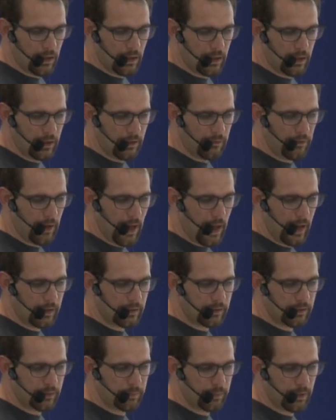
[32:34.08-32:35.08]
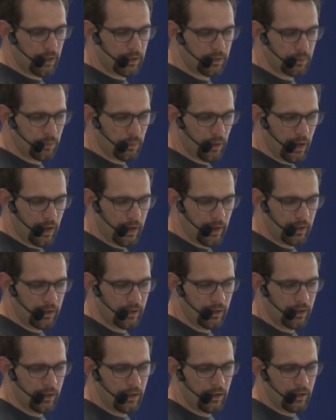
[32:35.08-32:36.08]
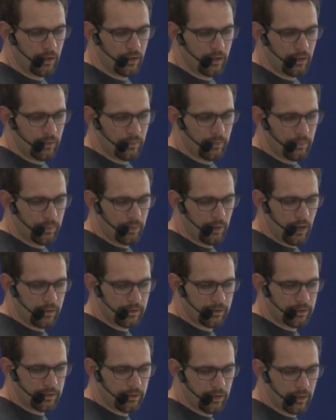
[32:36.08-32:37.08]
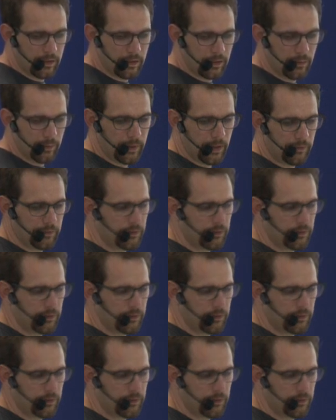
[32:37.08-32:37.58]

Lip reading: if x plus y plus a little bit of